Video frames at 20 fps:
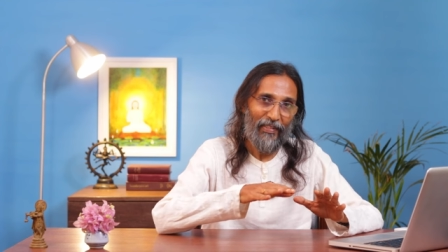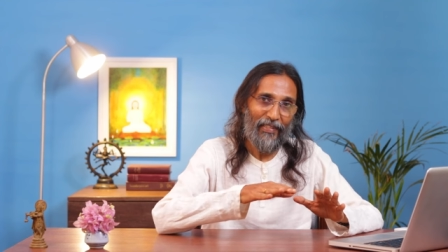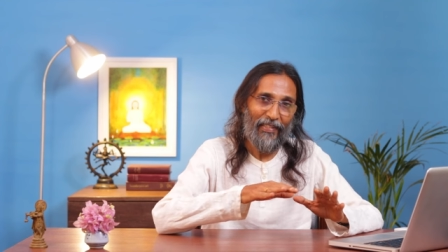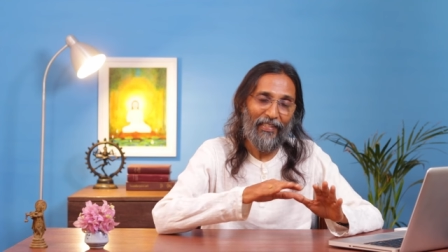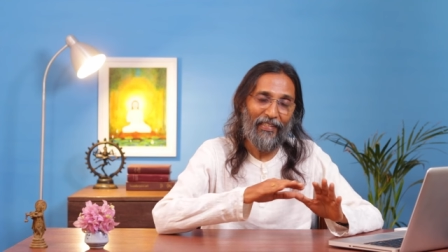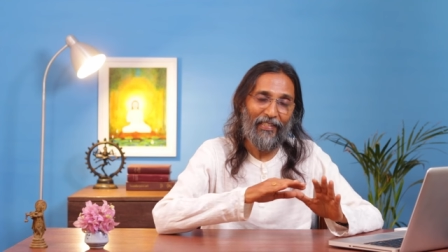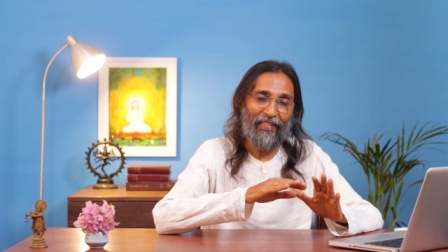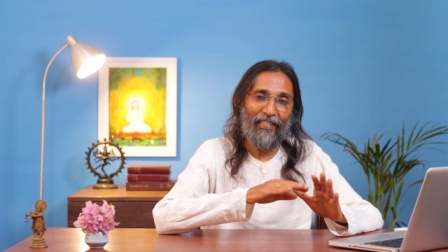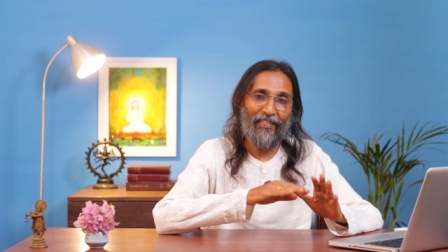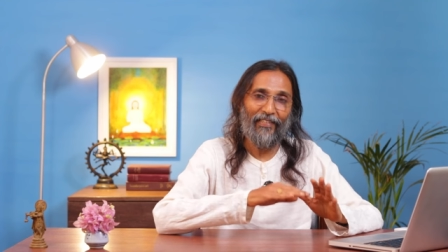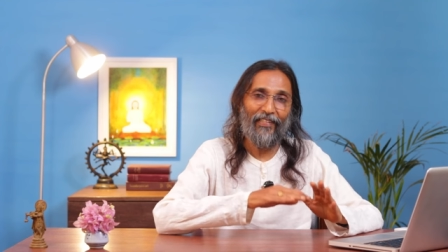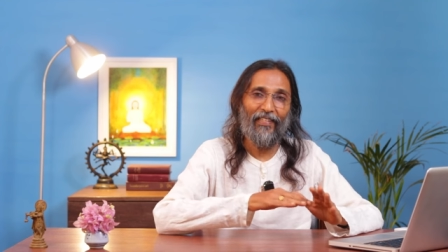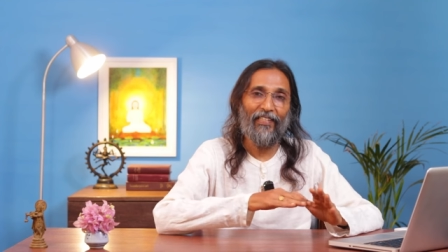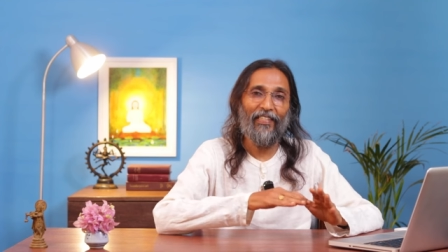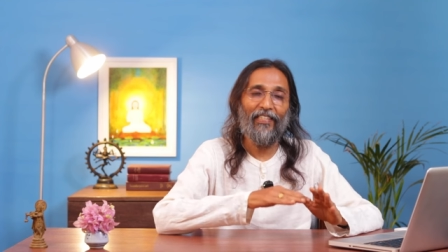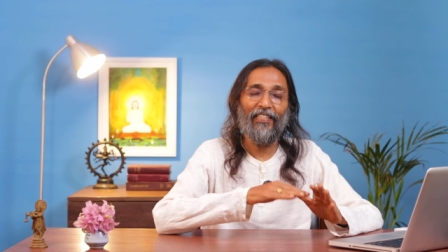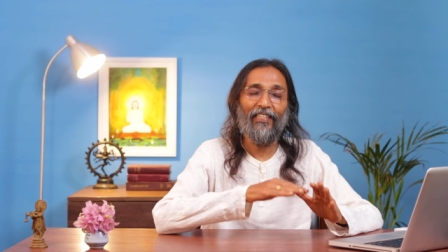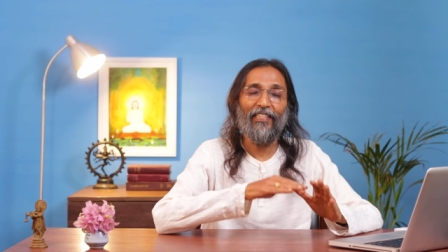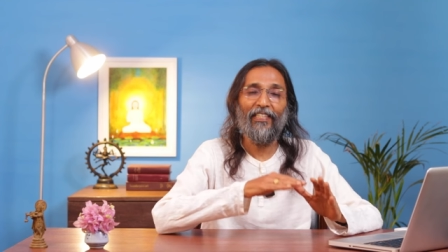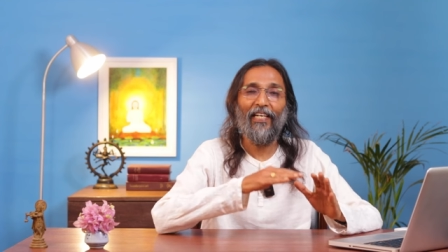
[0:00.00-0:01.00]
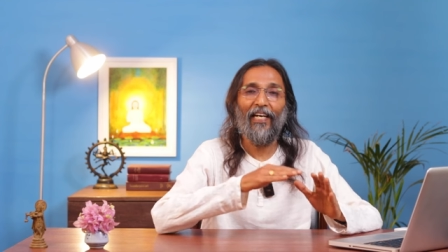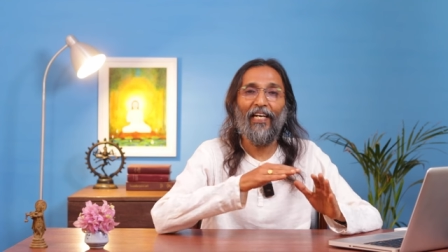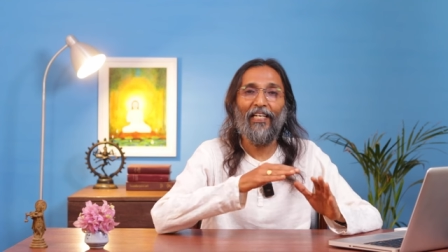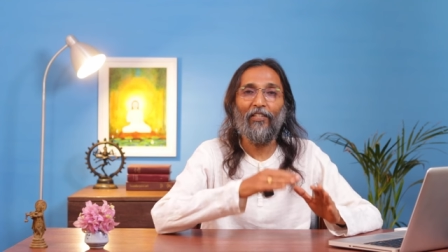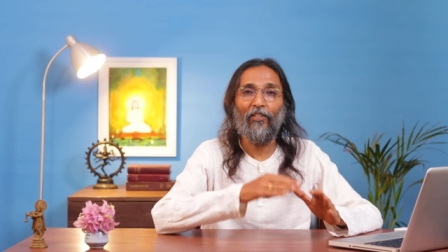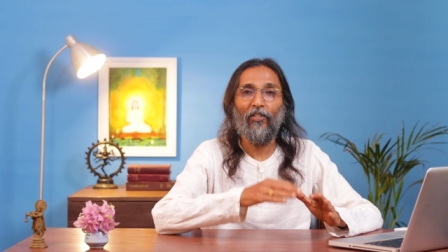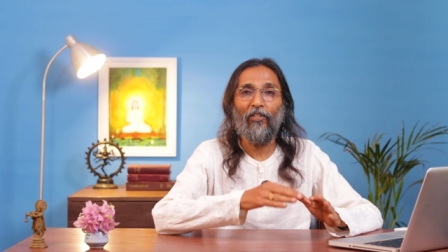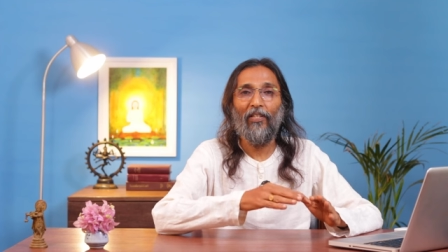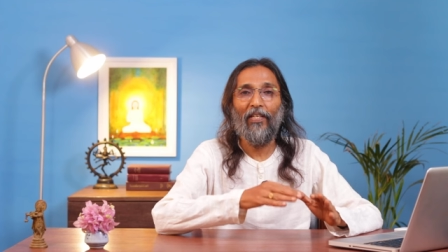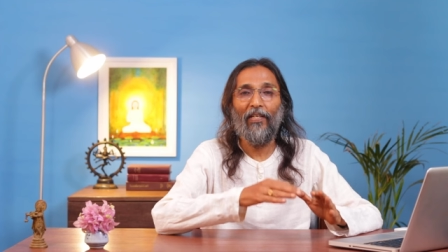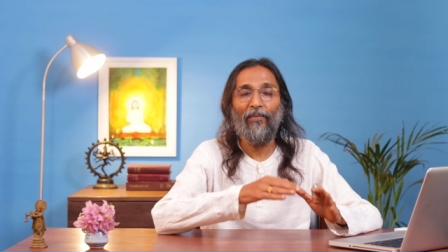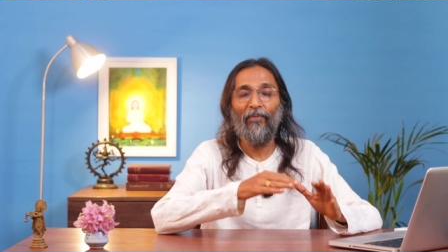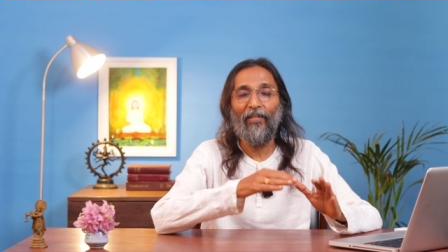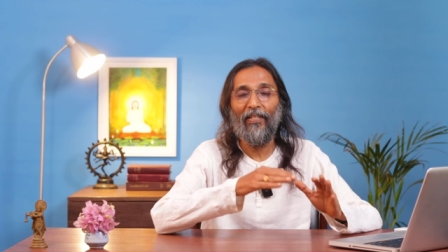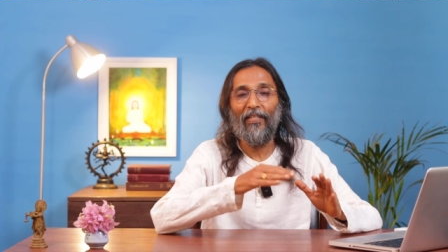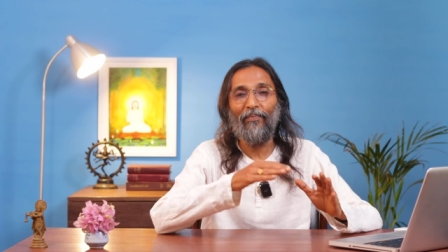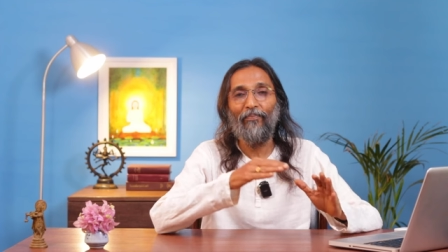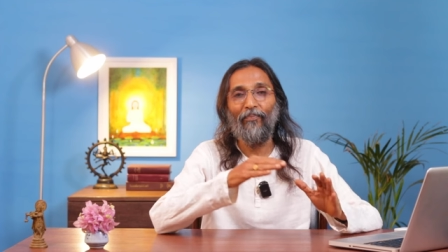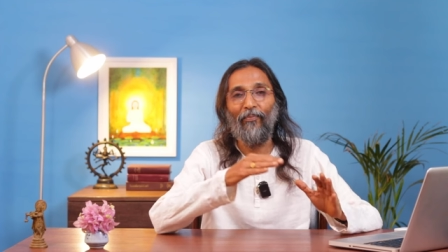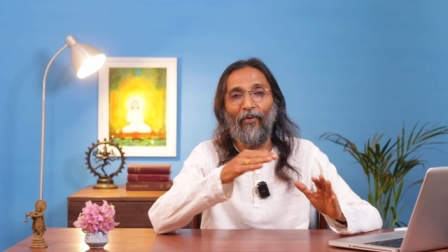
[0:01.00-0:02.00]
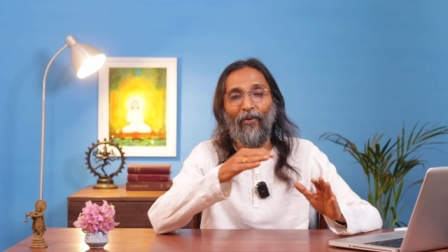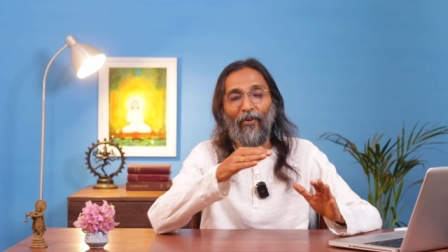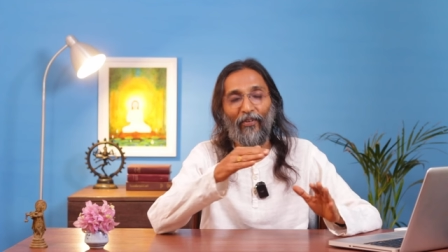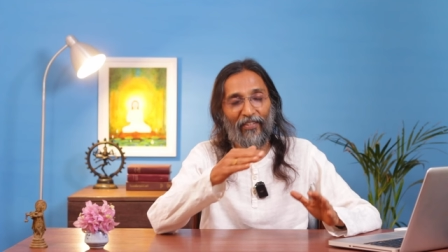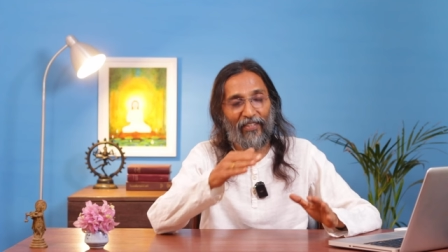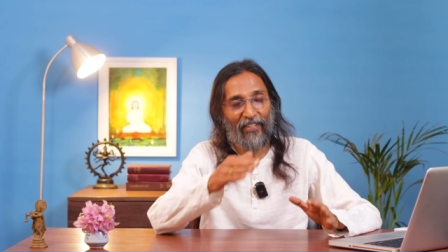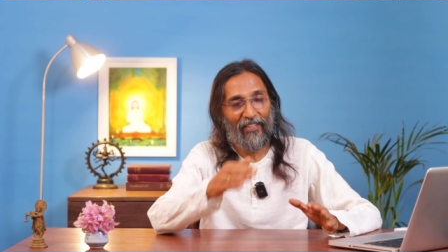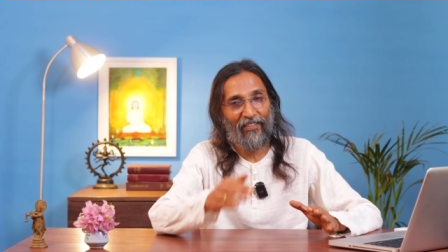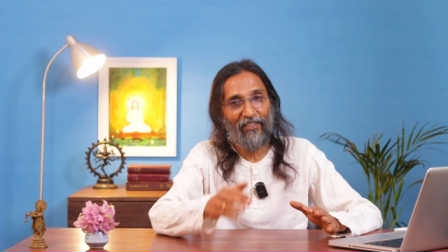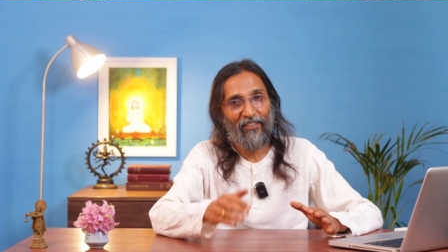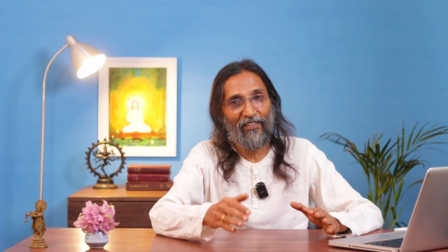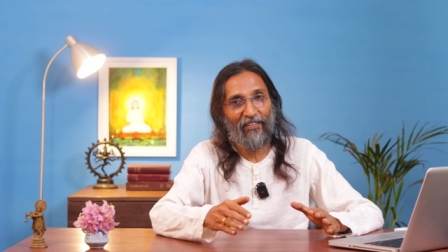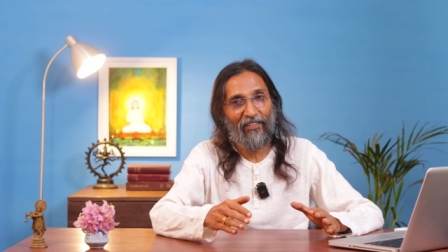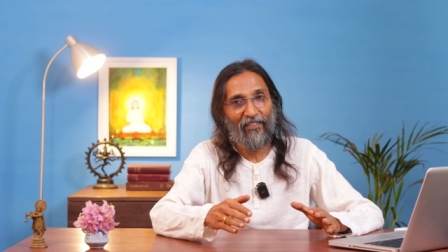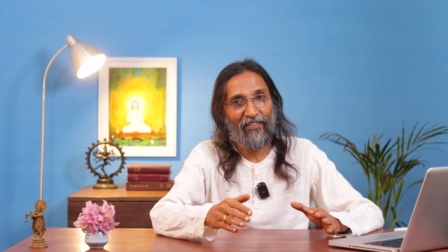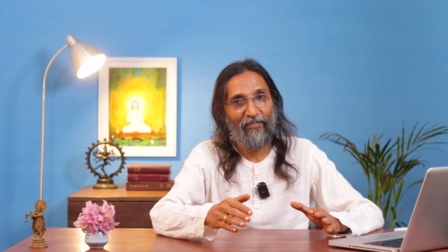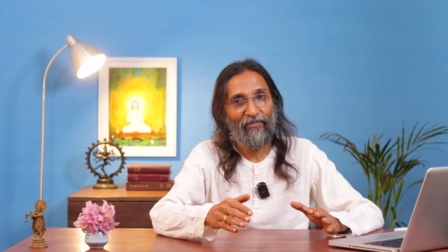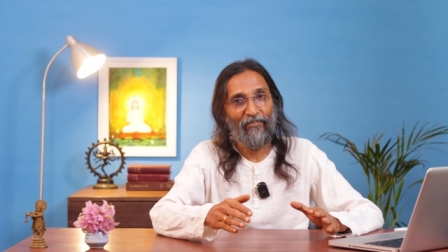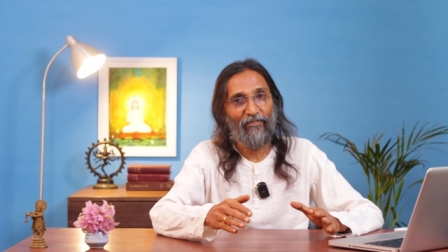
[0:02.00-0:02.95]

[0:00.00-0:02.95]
It has an incalculable importance.